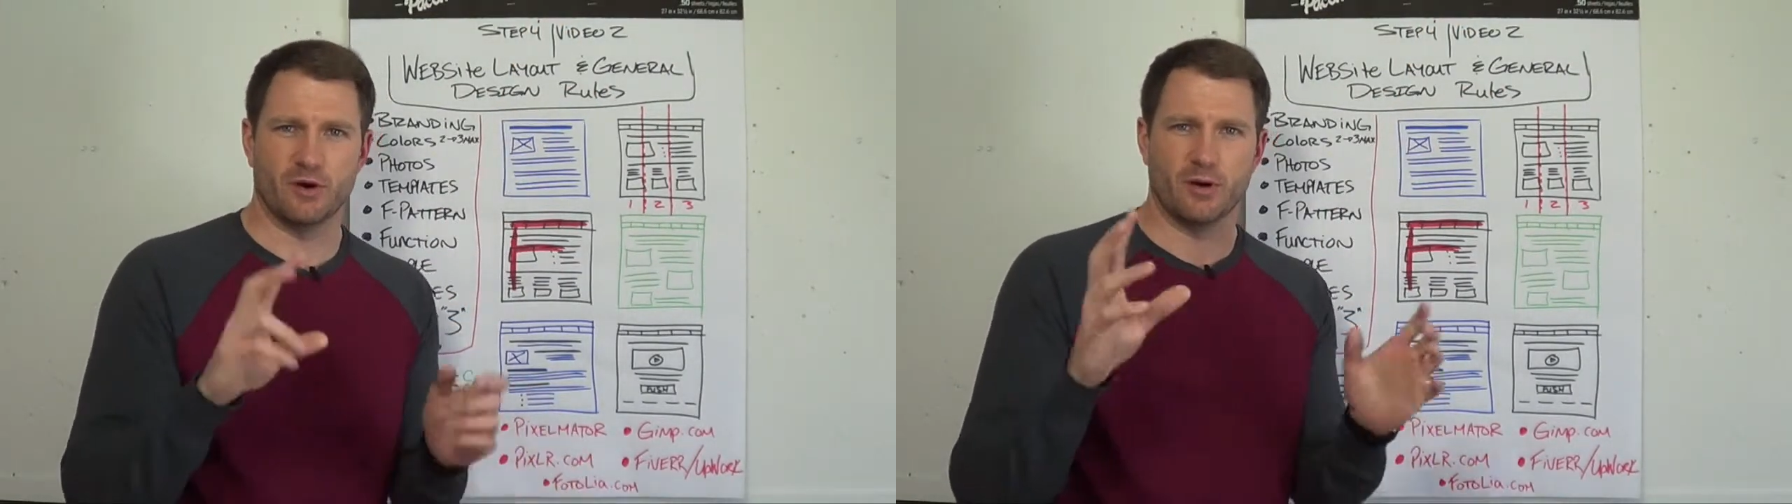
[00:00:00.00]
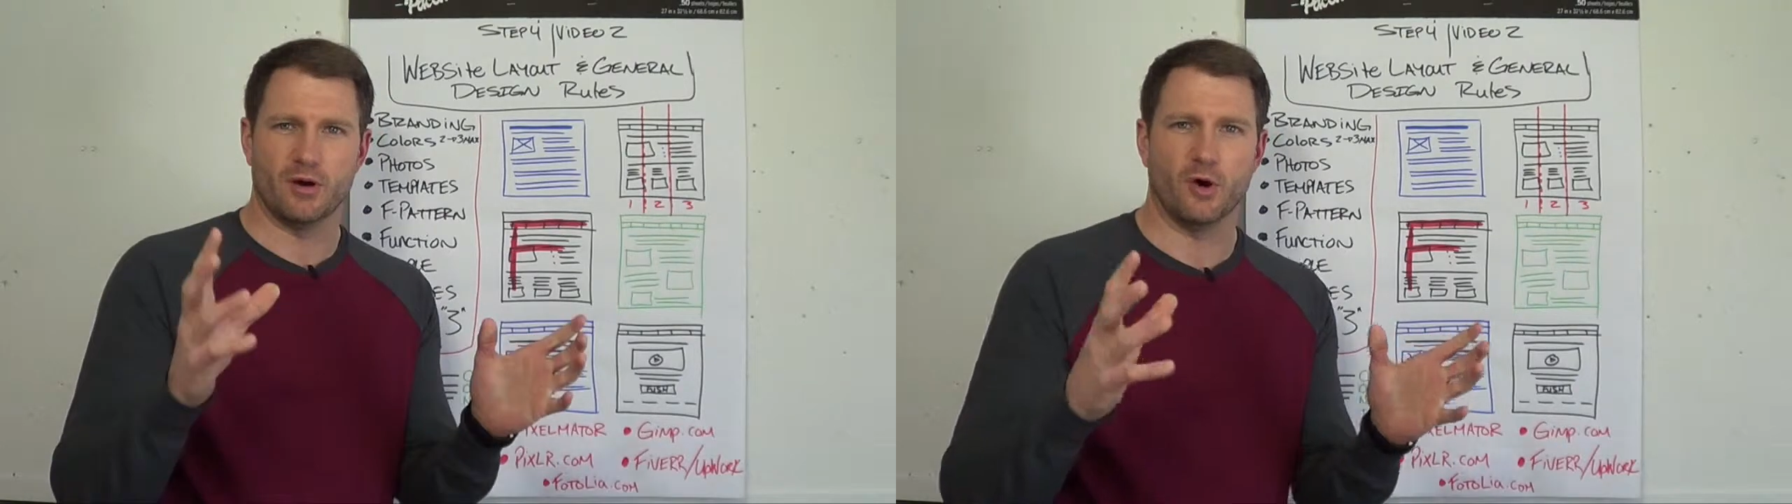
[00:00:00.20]

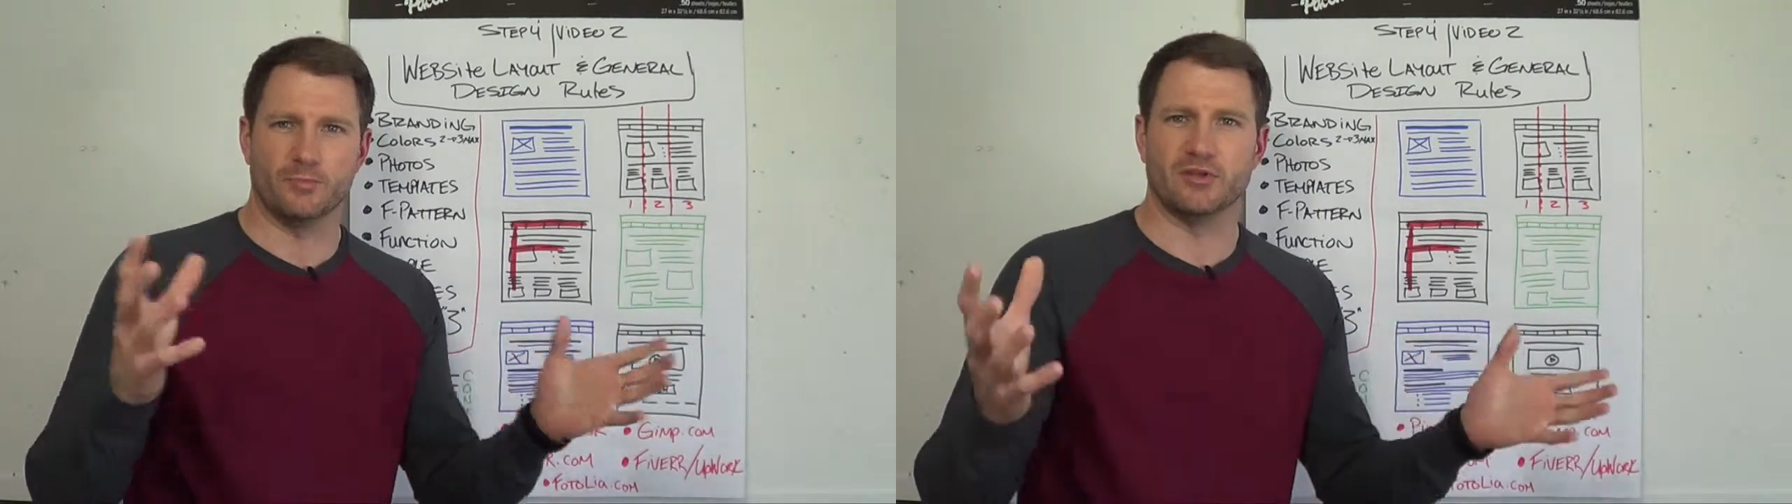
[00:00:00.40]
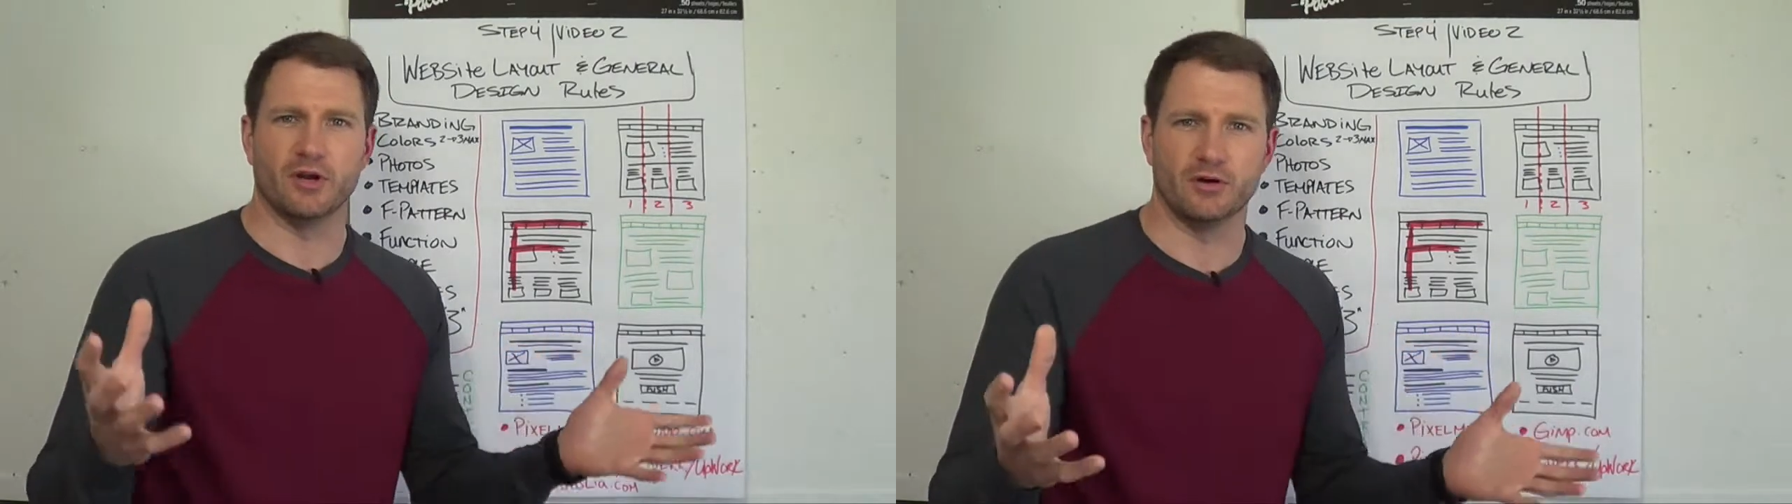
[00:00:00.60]

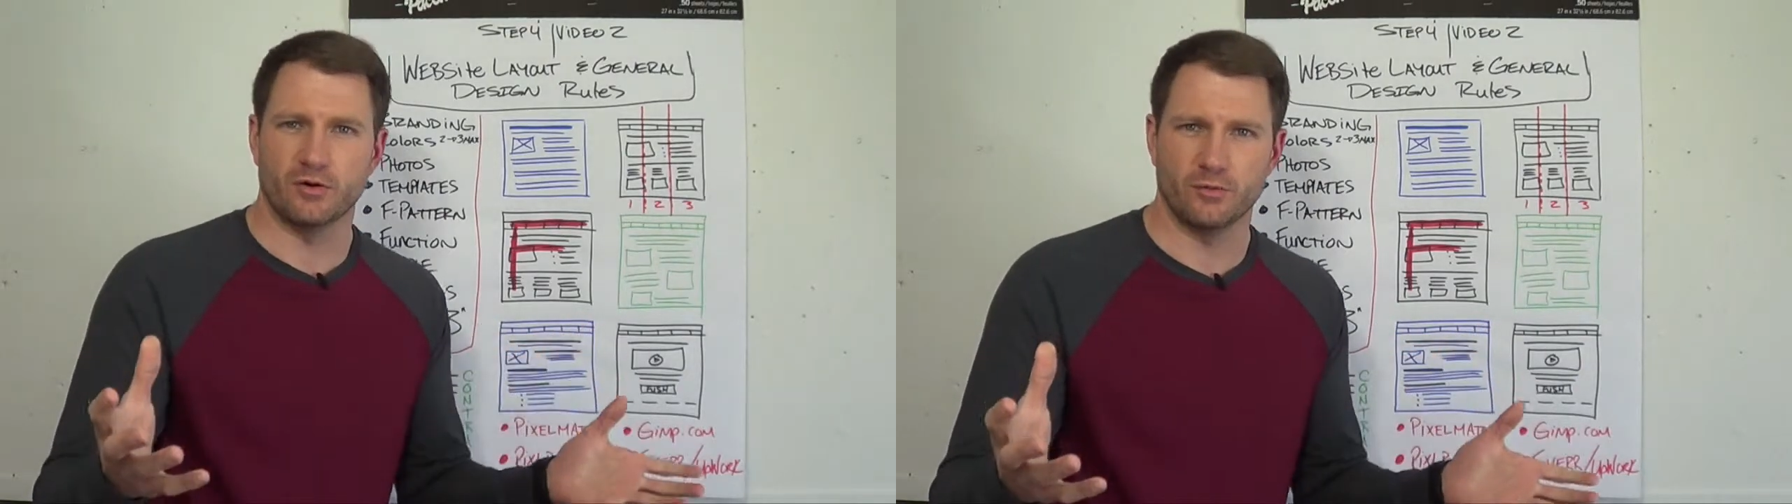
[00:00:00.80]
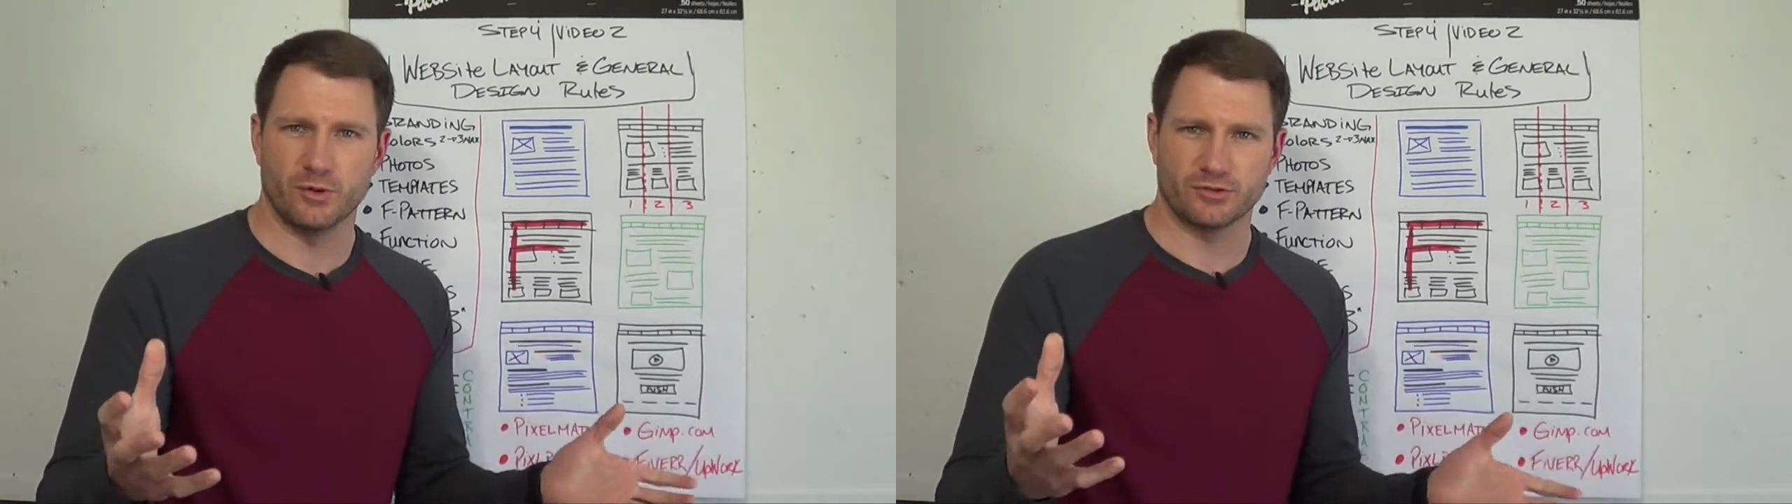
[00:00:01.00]
up there
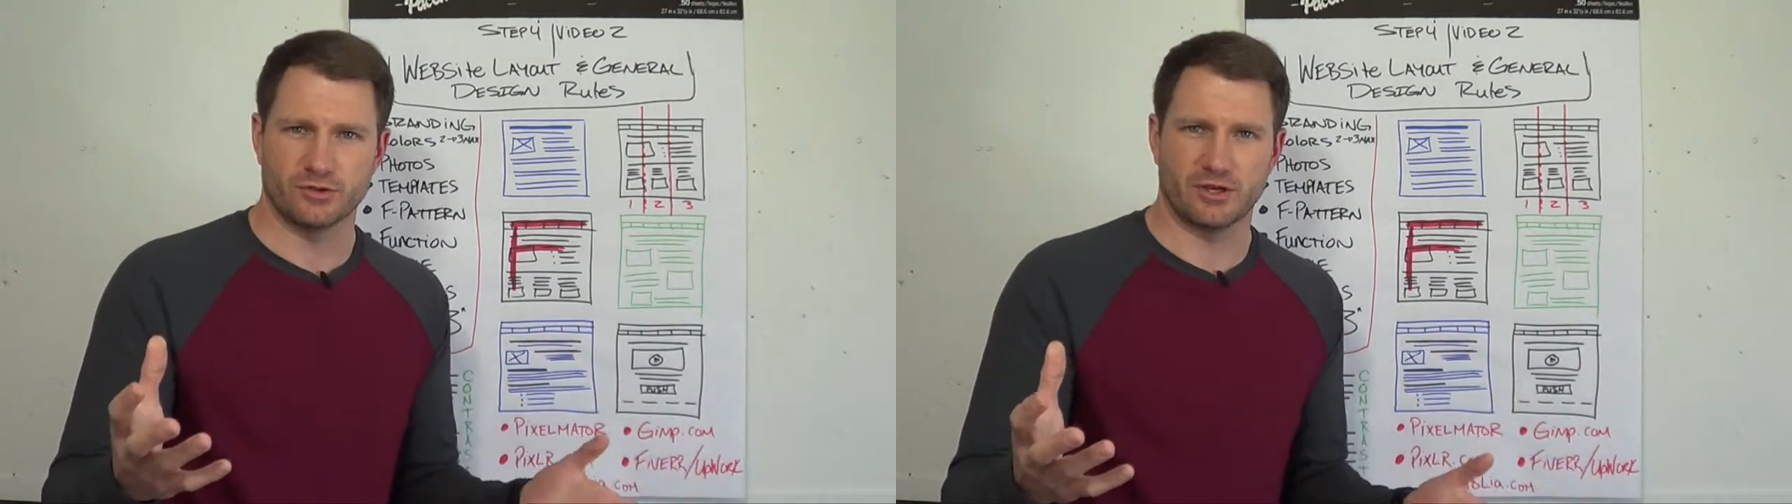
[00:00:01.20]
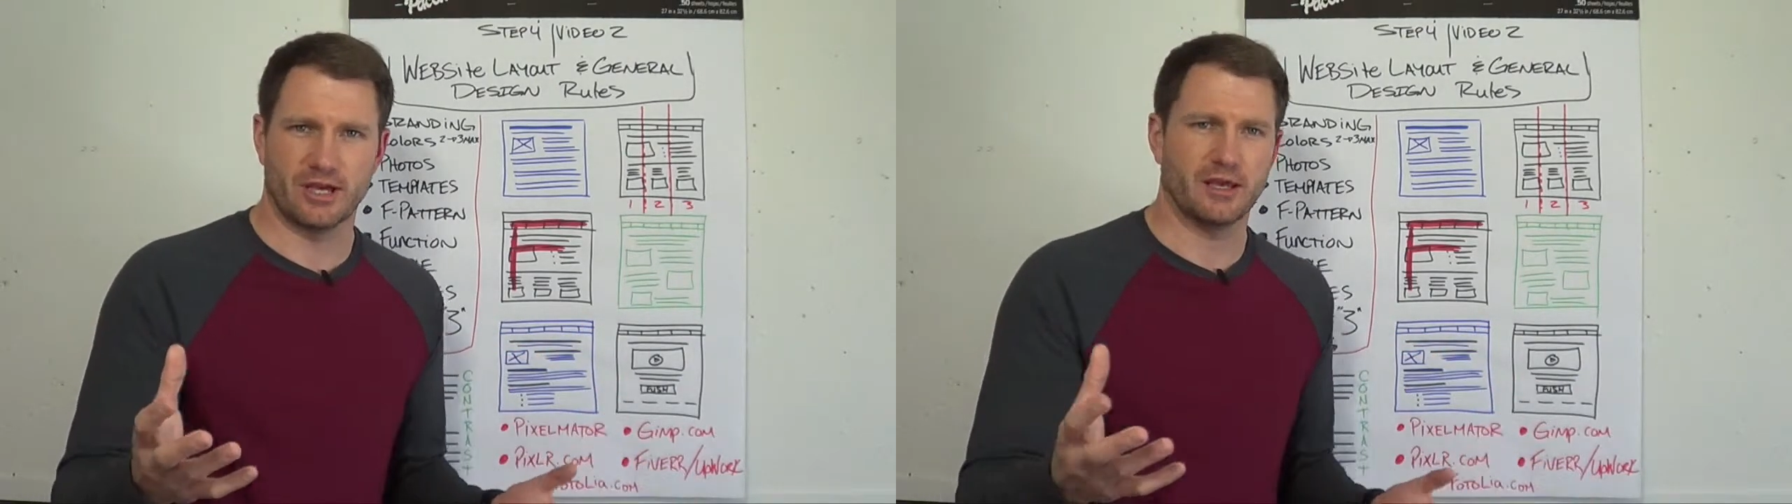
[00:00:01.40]
almost,
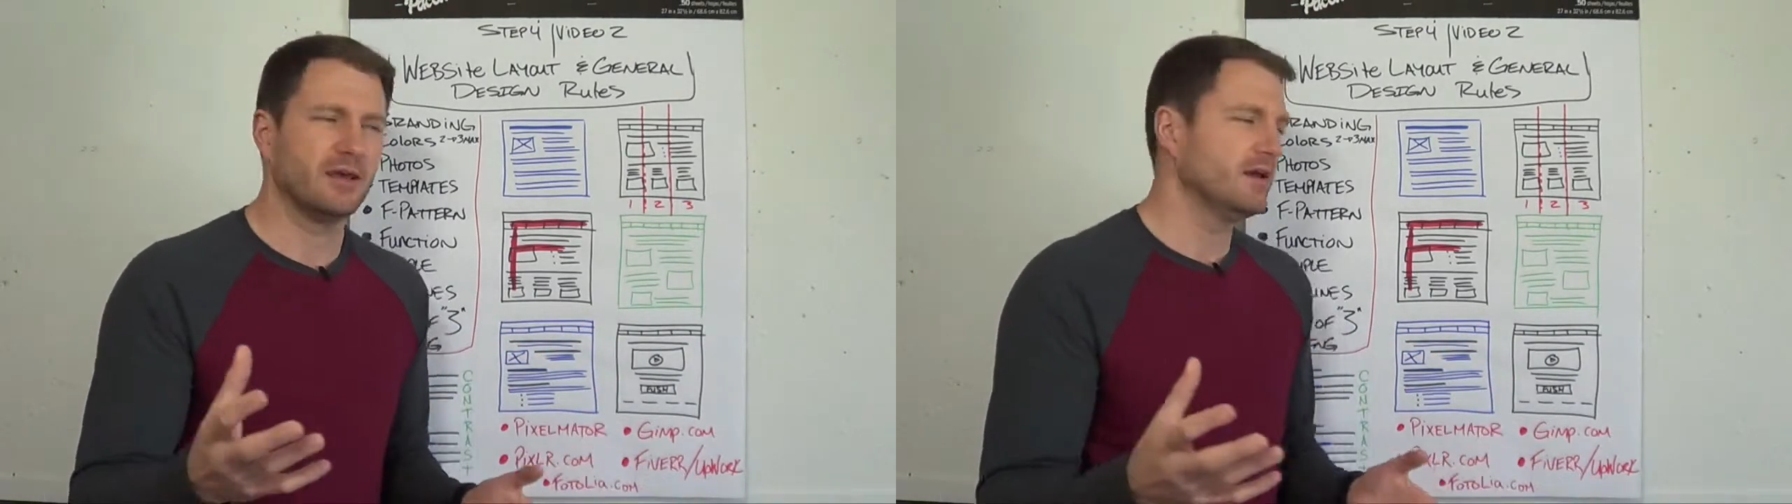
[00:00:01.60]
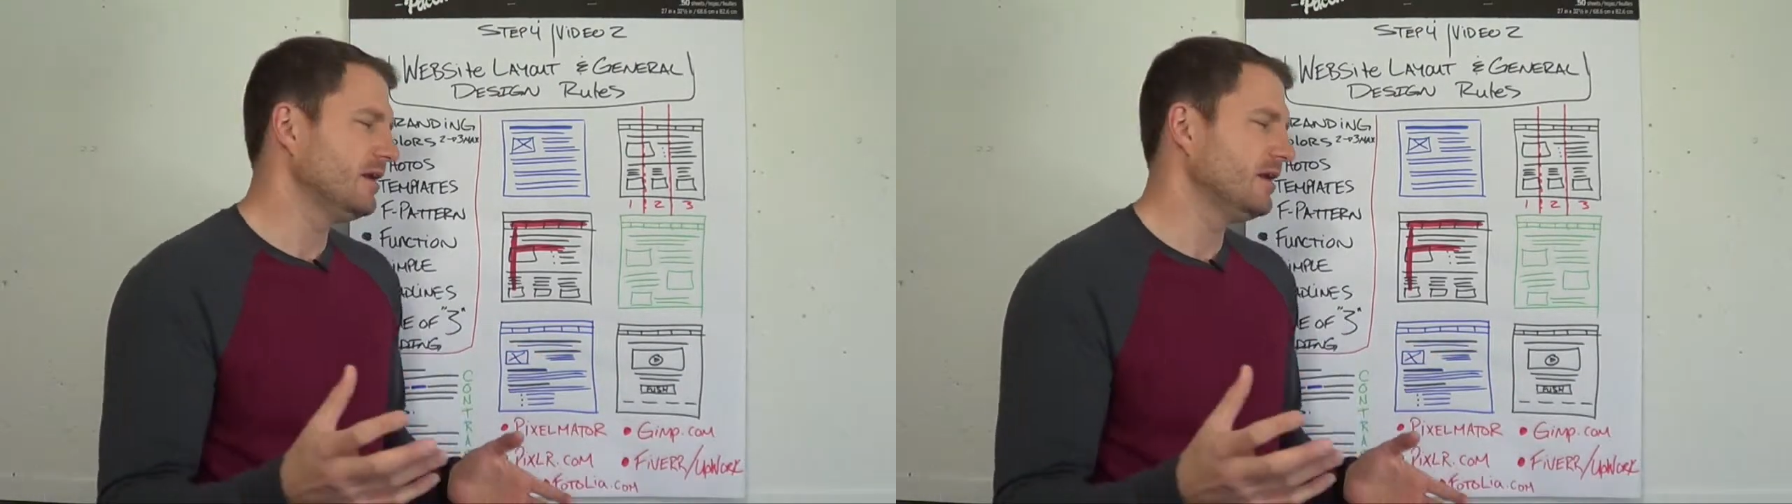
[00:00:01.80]
okay?